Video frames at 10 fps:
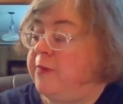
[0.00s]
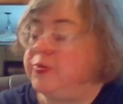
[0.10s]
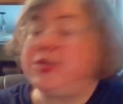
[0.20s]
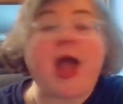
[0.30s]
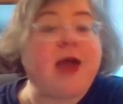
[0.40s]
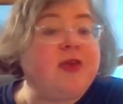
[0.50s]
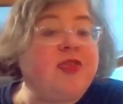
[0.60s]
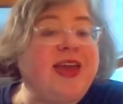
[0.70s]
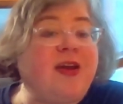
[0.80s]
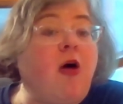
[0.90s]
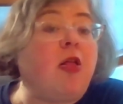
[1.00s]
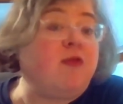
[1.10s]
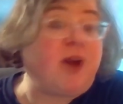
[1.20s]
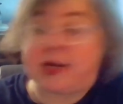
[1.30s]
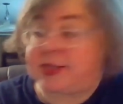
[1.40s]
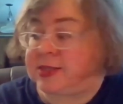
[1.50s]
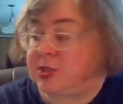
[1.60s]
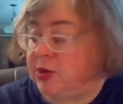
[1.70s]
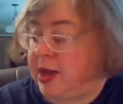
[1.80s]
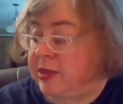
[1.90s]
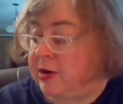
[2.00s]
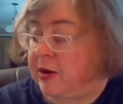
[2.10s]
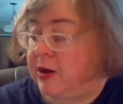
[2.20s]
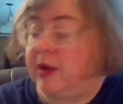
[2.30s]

Tanith and all of us together.